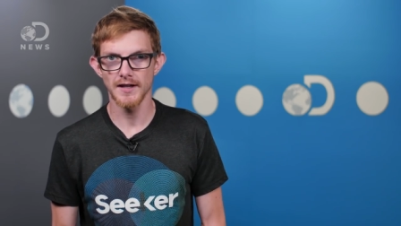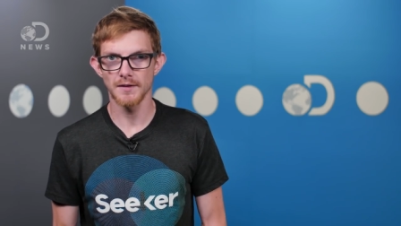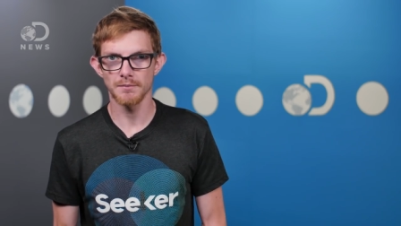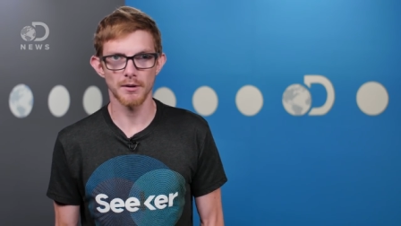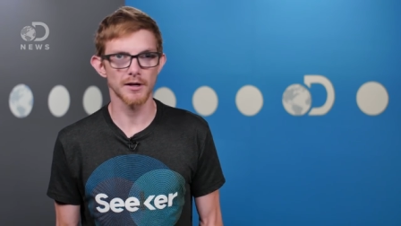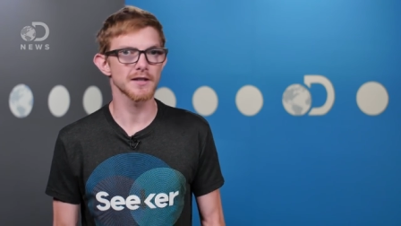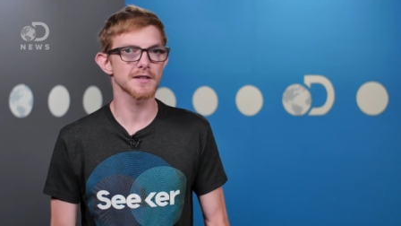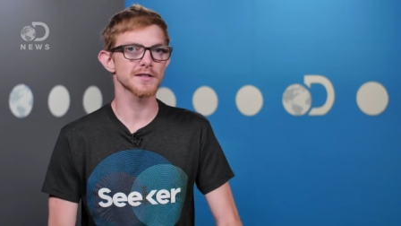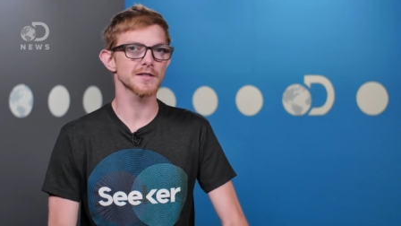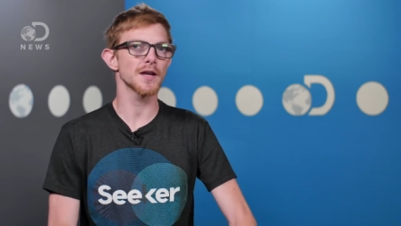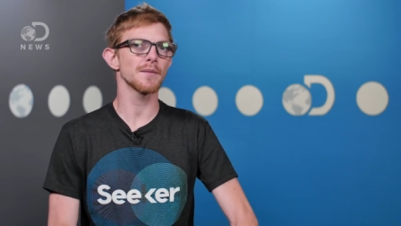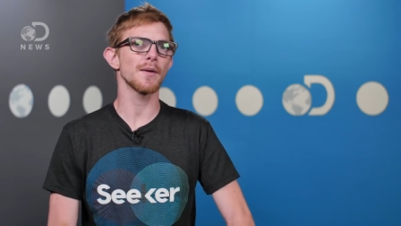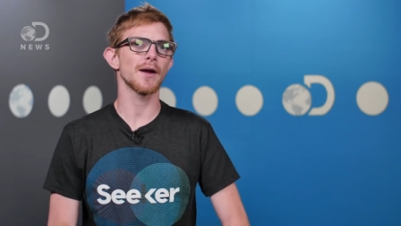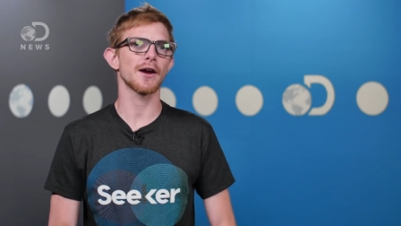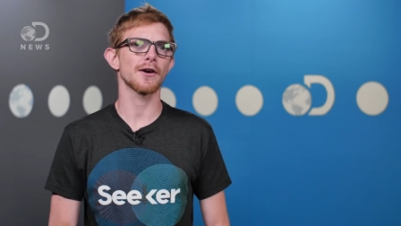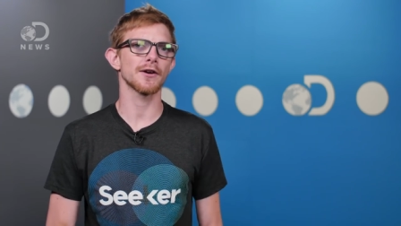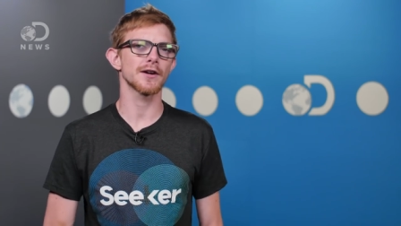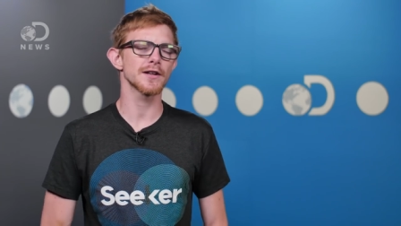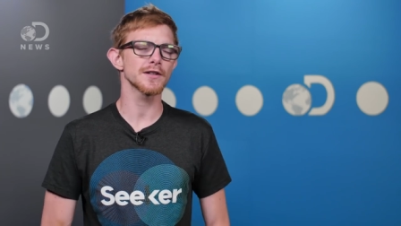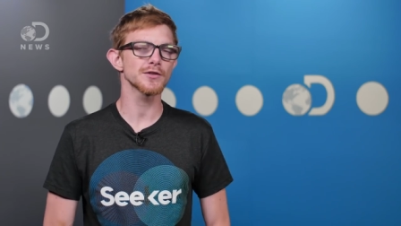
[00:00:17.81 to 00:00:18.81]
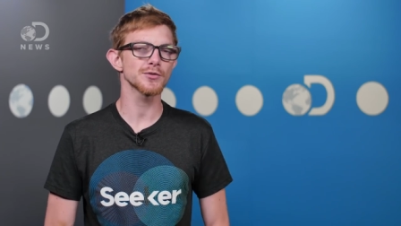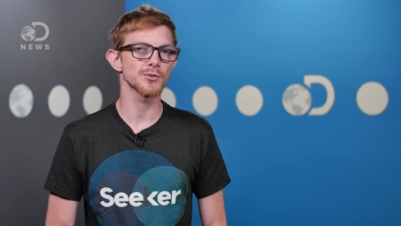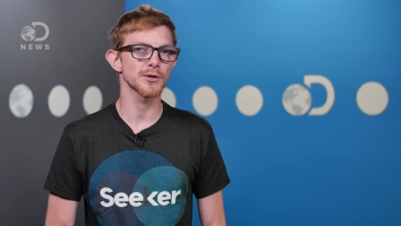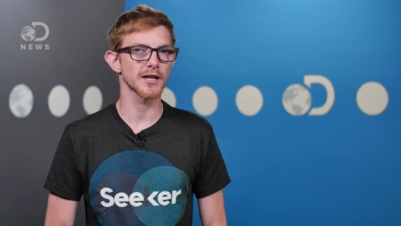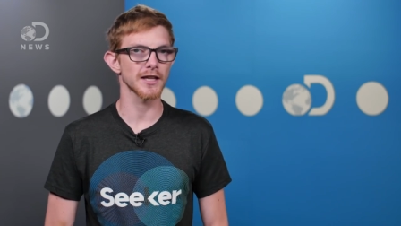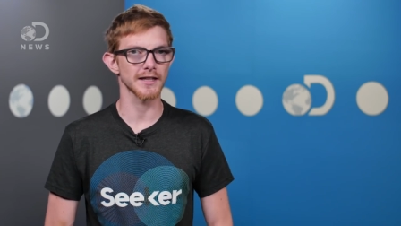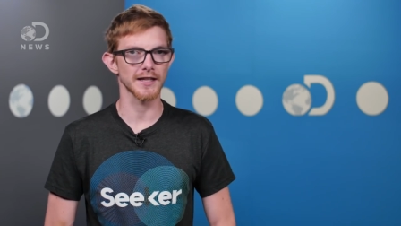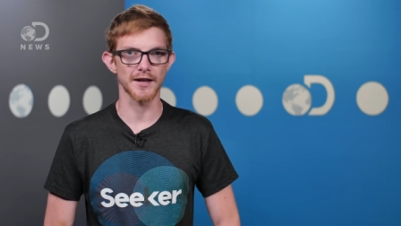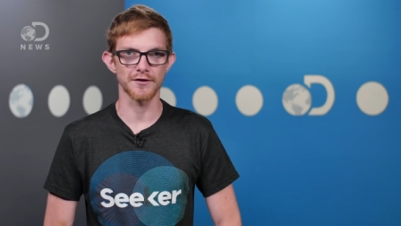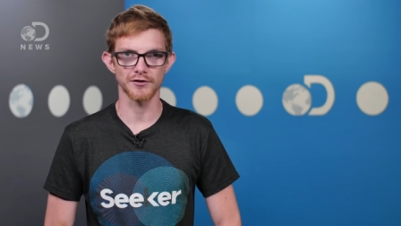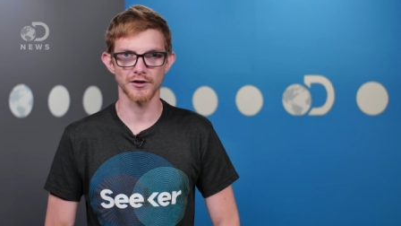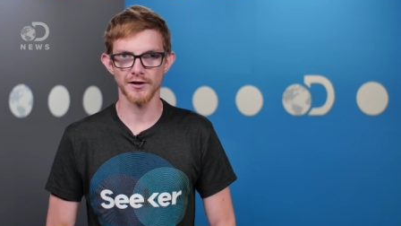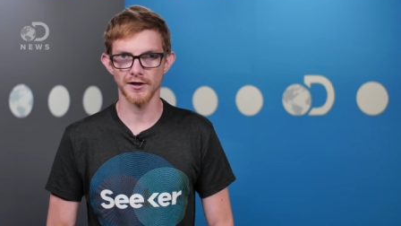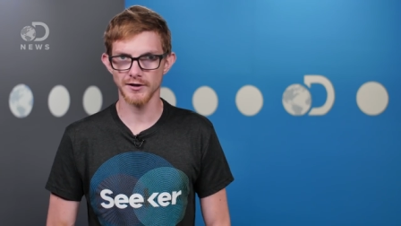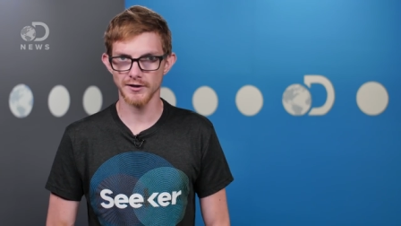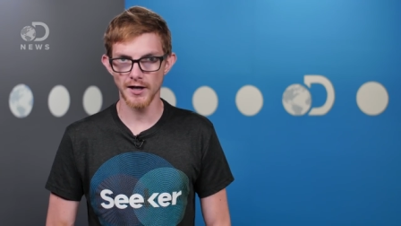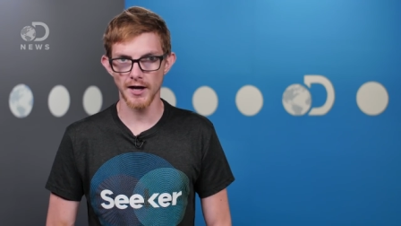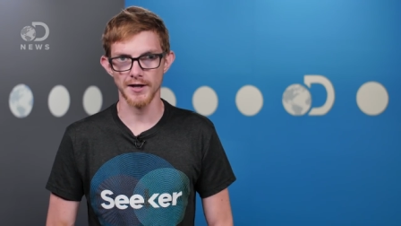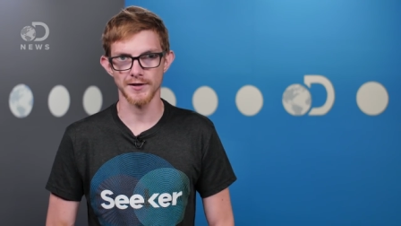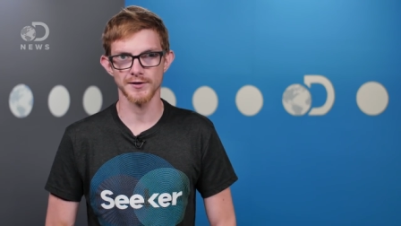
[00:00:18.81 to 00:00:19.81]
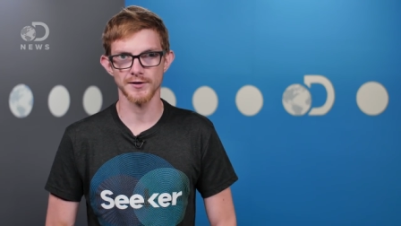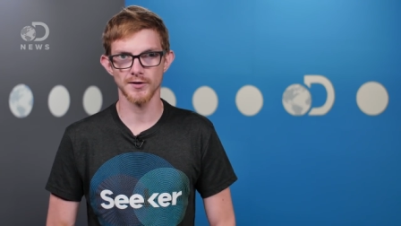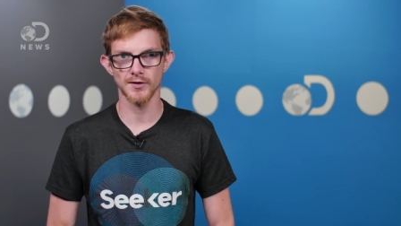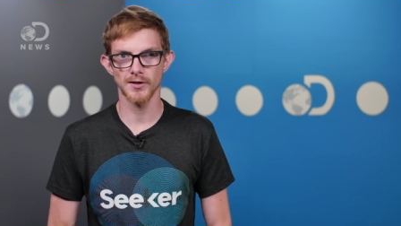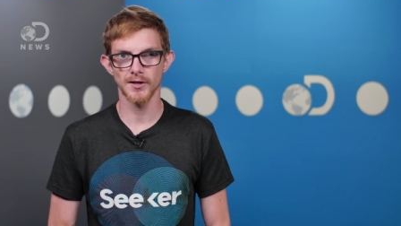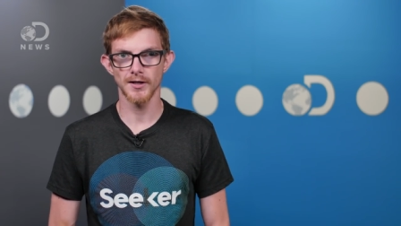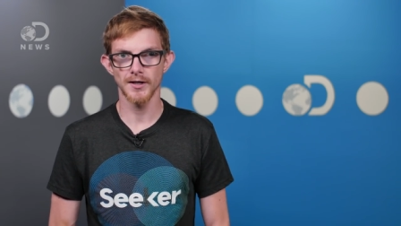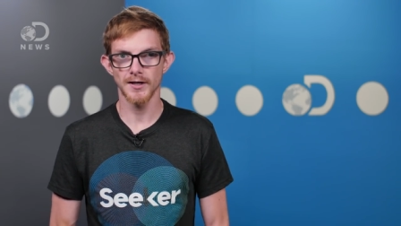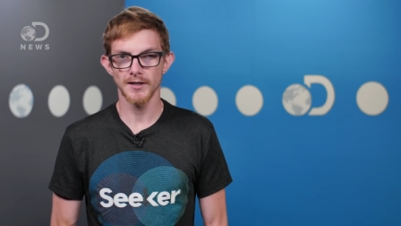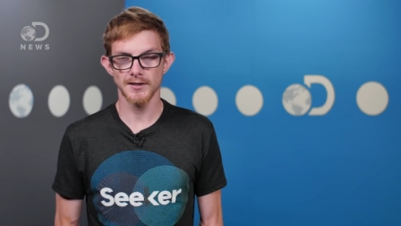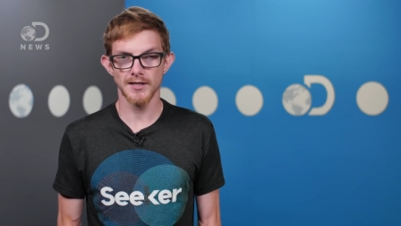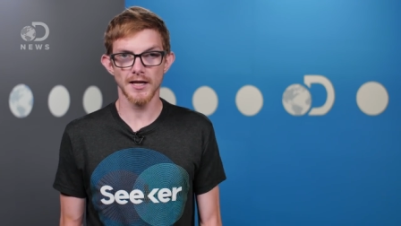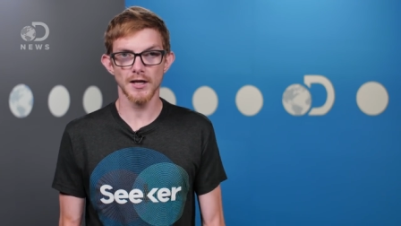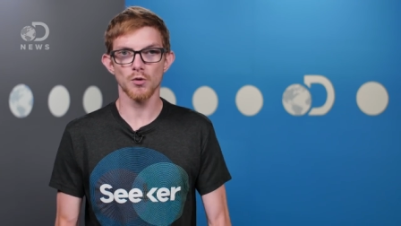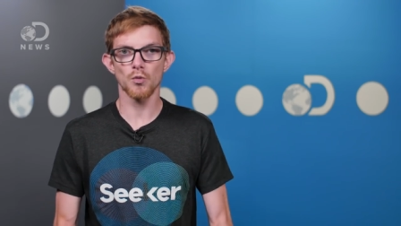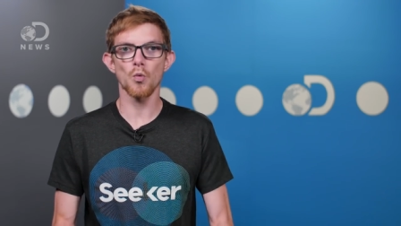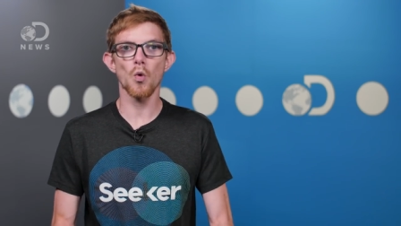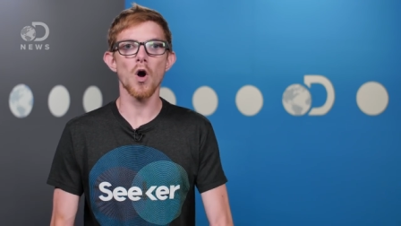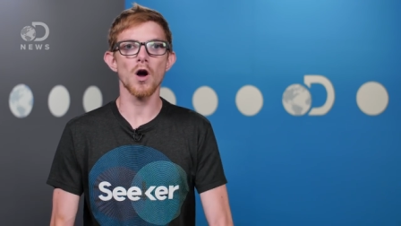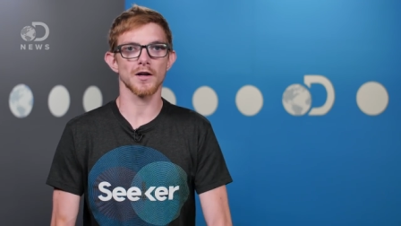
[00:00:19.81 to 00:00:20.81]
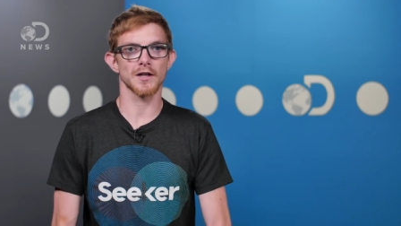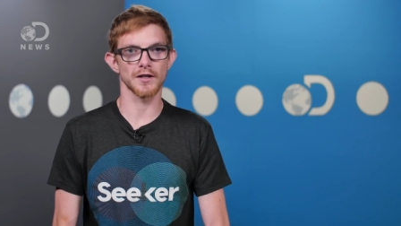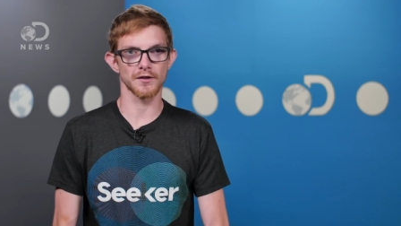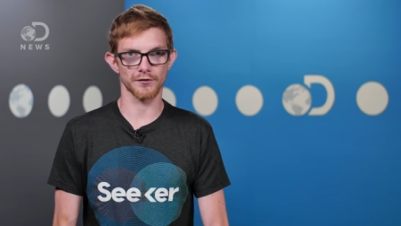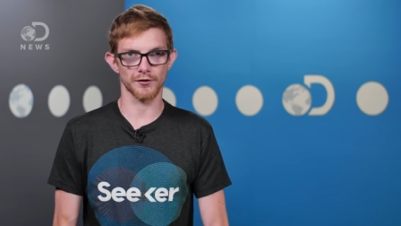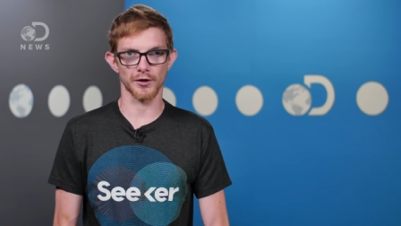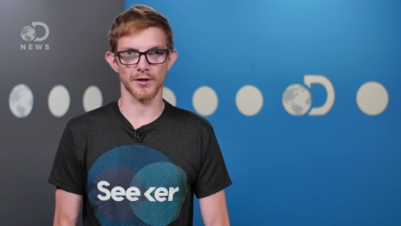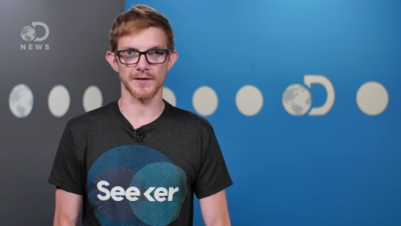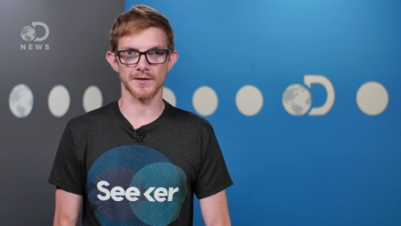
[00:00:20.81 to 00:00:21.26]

But in some areas, we get left in the dust. Take walking, for